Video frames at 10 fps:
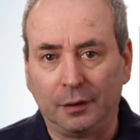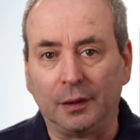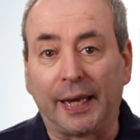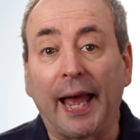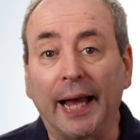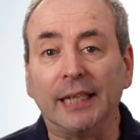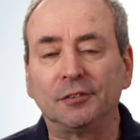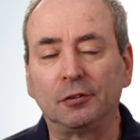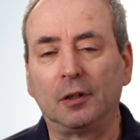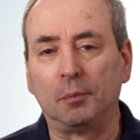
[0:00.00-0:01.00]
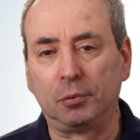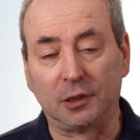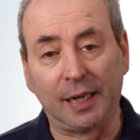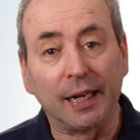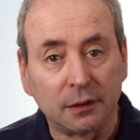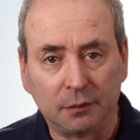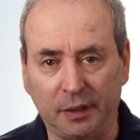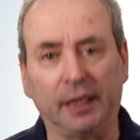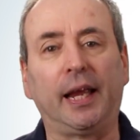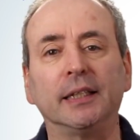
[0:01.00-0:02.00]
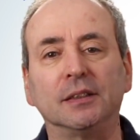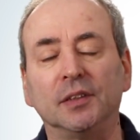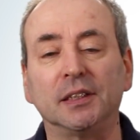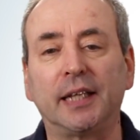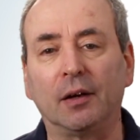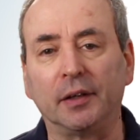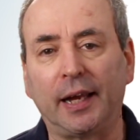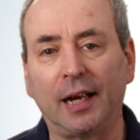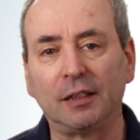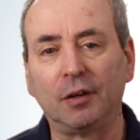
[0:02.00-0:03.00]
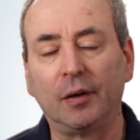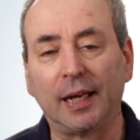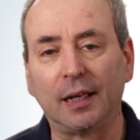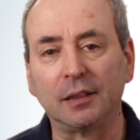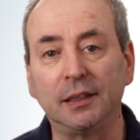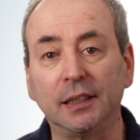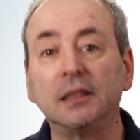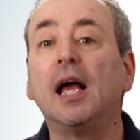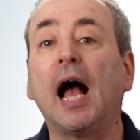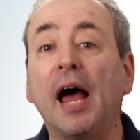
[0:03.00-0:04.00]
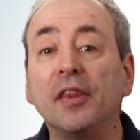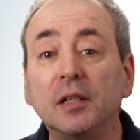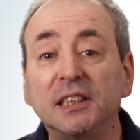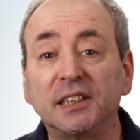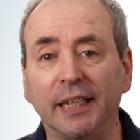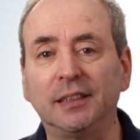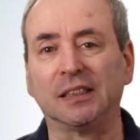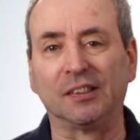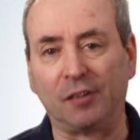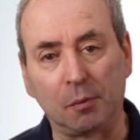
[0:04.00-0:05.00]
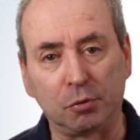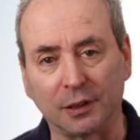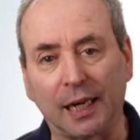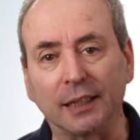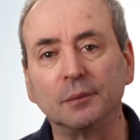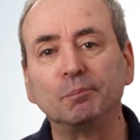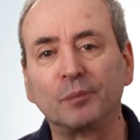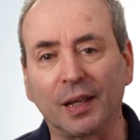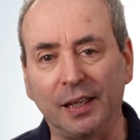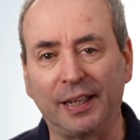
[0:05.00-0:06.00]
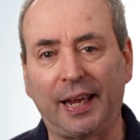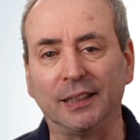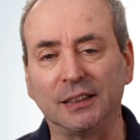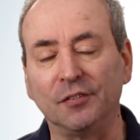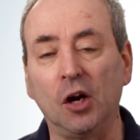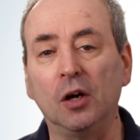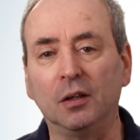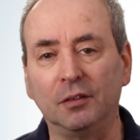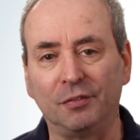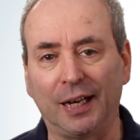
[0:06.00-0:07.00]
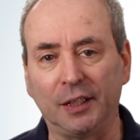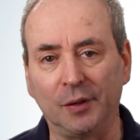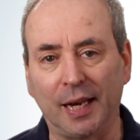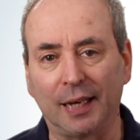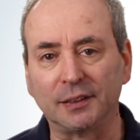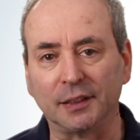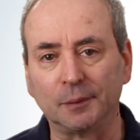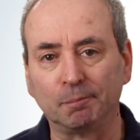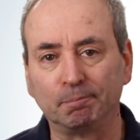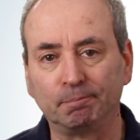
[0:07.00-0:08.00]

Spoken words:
the case for our project, in the case of discounted cash flow analysis, and the status of our project, in the case of earned value analysis.